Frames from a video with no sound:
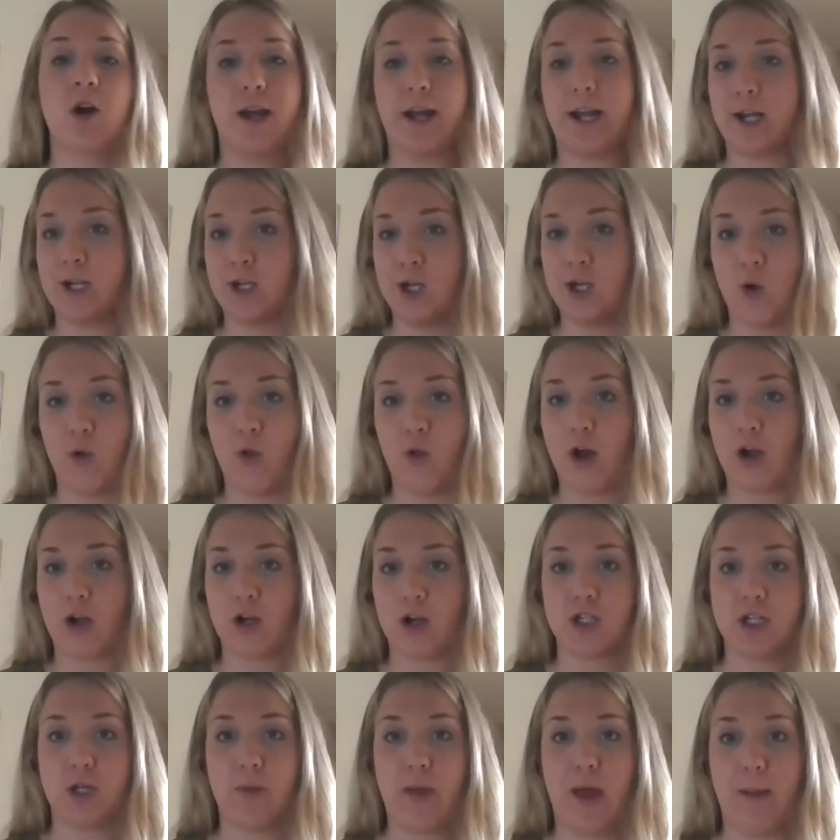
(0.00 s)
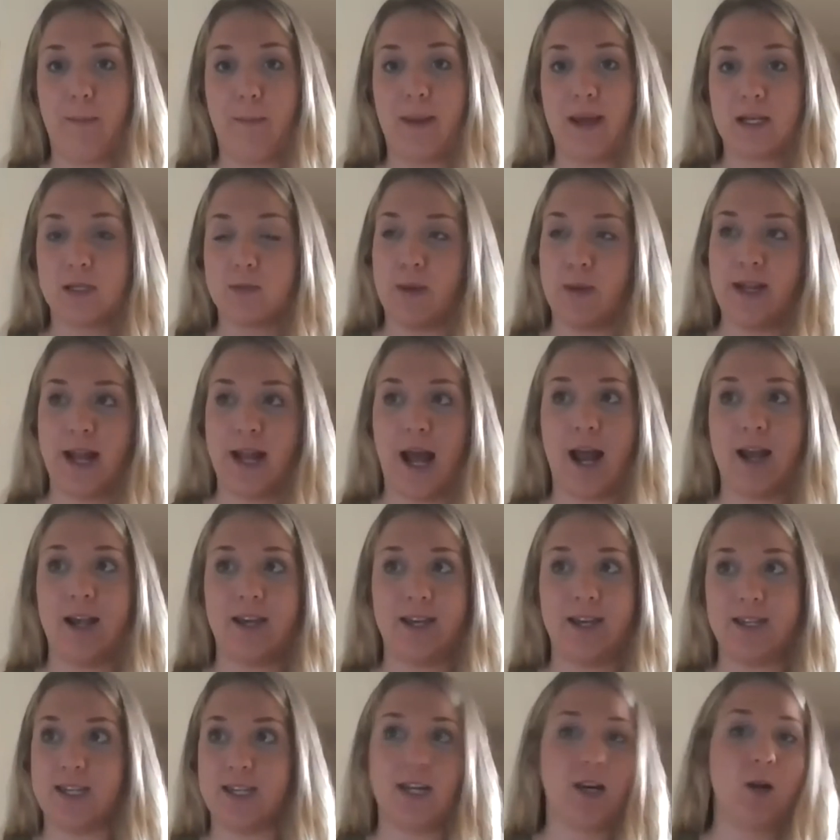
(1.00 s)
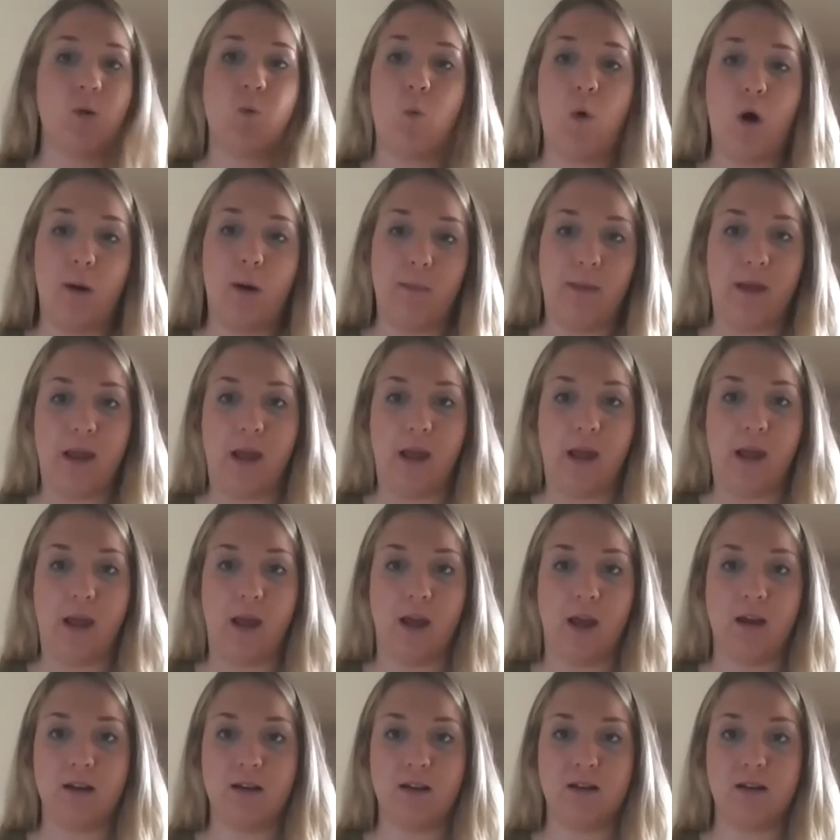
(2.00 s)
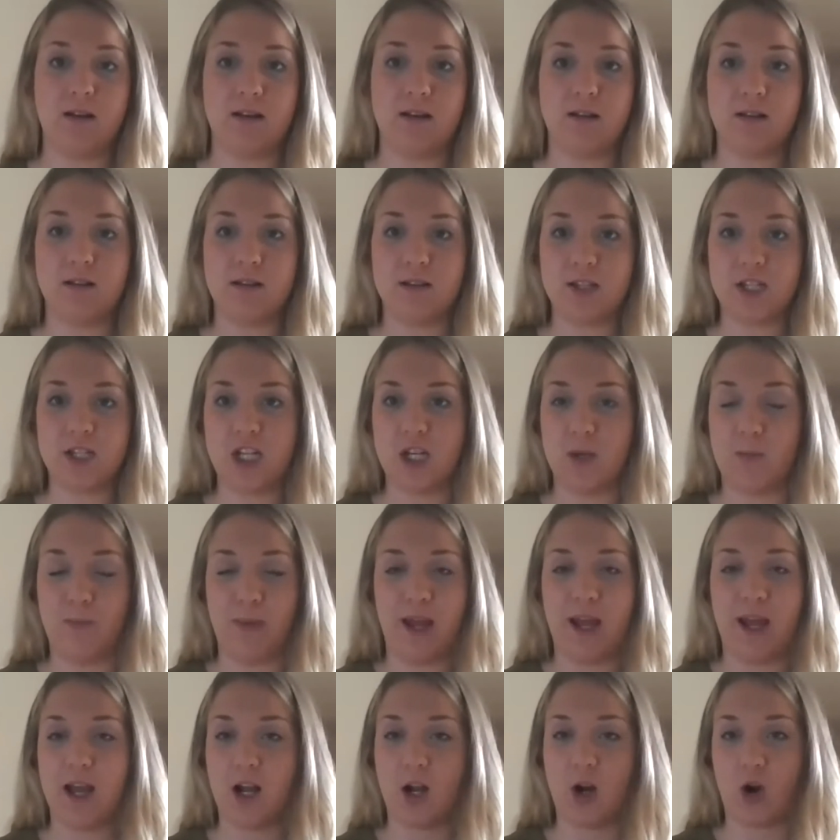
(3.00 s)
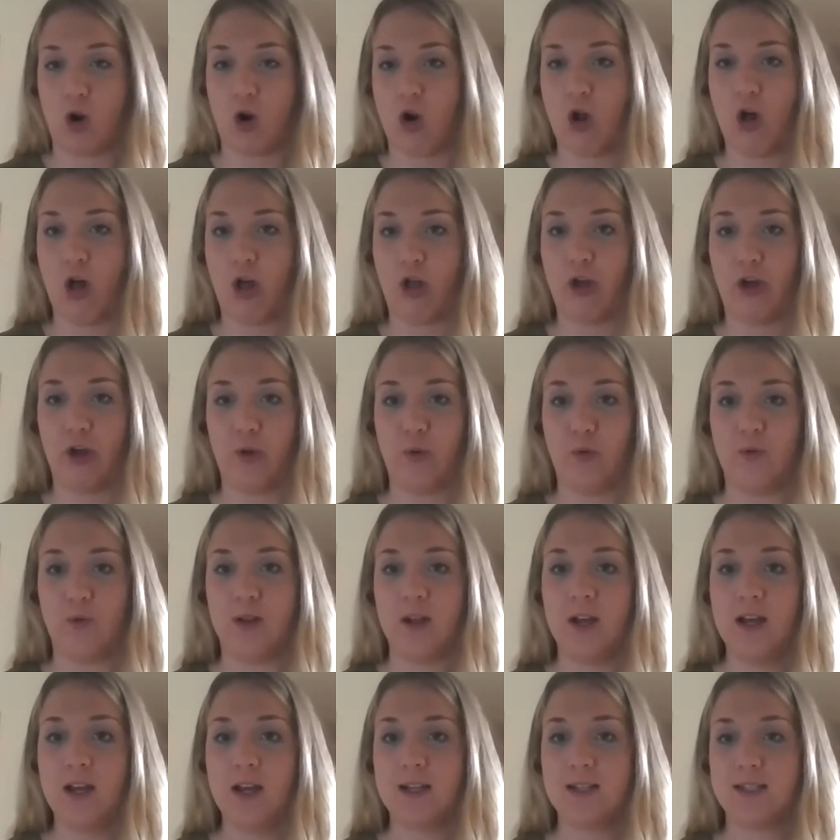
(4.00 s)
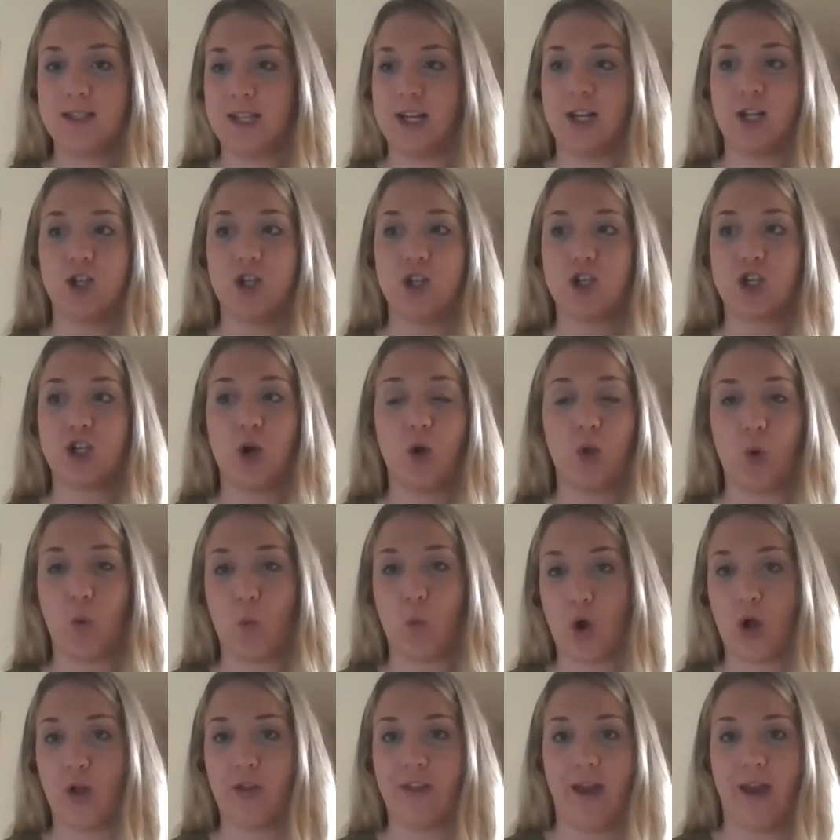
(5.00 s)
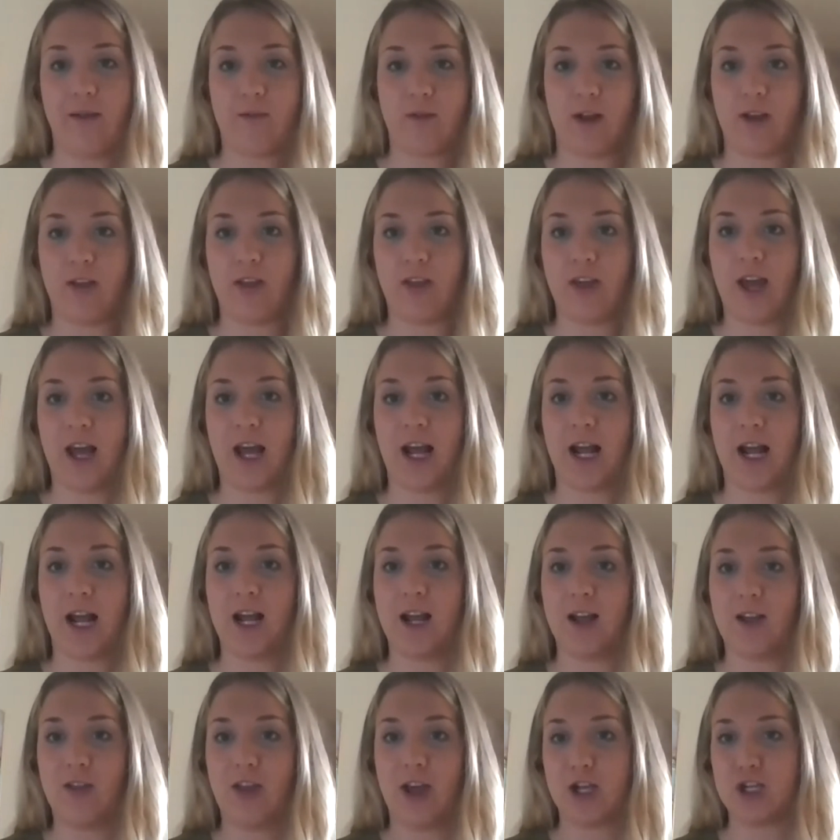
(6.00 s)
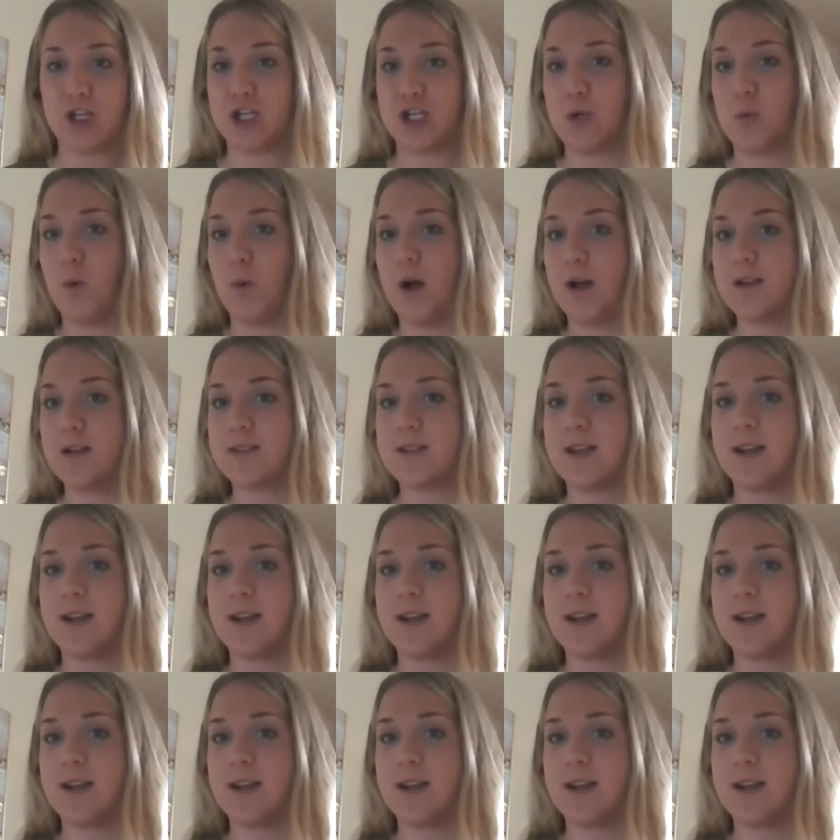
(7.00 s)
I could no longer do that because my dad didn't want me to be a girl who didn't show the world everything that she was.